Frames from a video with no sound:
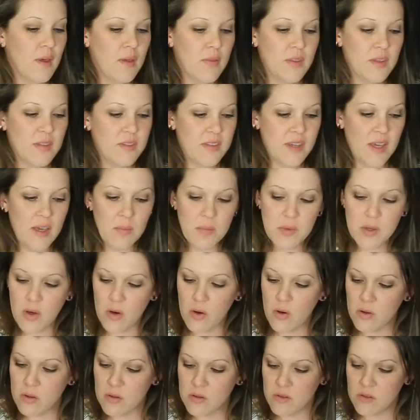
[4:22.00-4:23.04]
The same
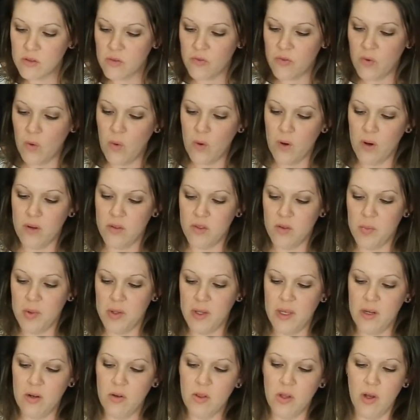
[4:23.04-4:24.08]
goes for the
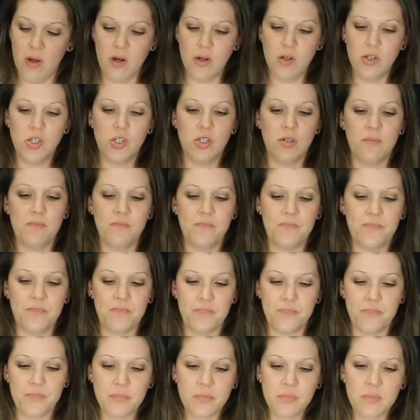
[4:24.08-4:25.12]
Bulletto Large.
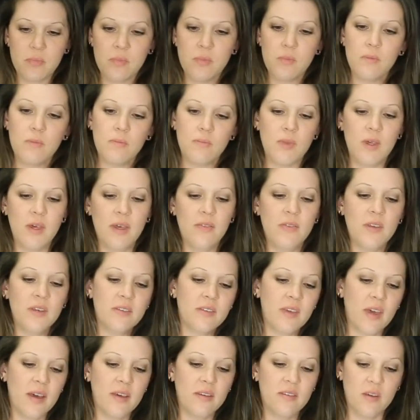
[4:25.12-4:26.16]
In this
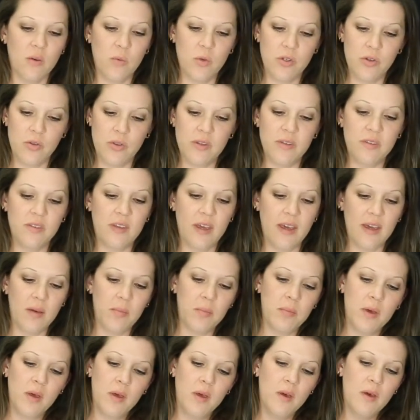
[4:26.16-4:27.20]
case, I would do the
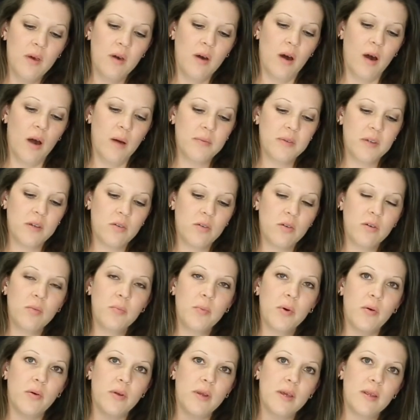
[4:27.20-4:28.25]
same optical
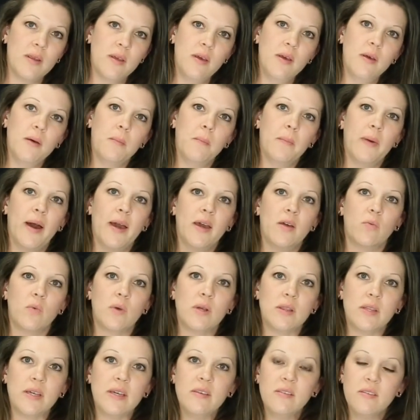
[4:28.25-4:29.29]
component by
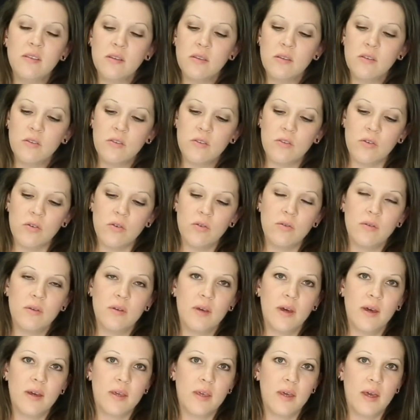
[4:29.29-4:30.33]
releasing the snoot,
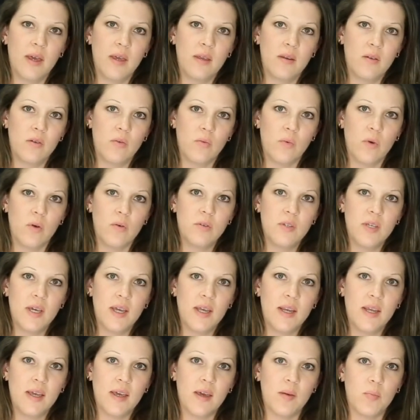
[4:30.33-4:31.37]
again
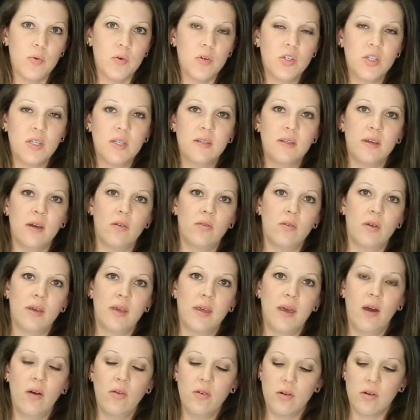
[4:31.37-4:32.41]
rotating and pushing down
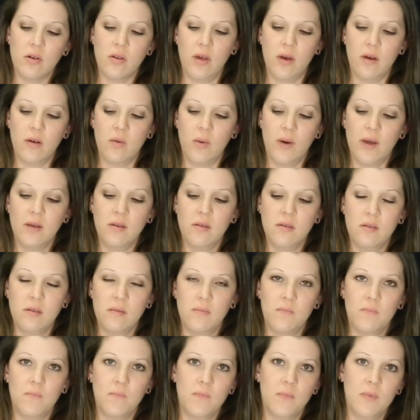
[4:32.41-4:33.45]
counterclockwise,
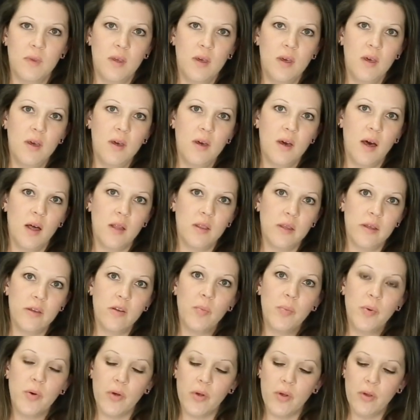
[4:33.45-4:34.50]
a
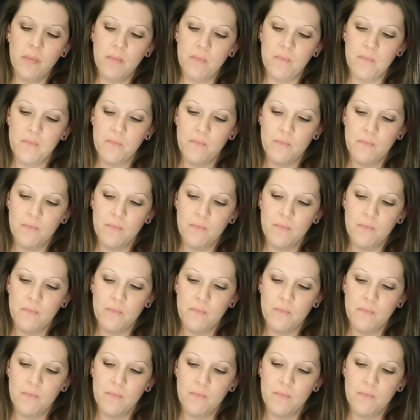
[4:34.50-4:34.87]
little pull,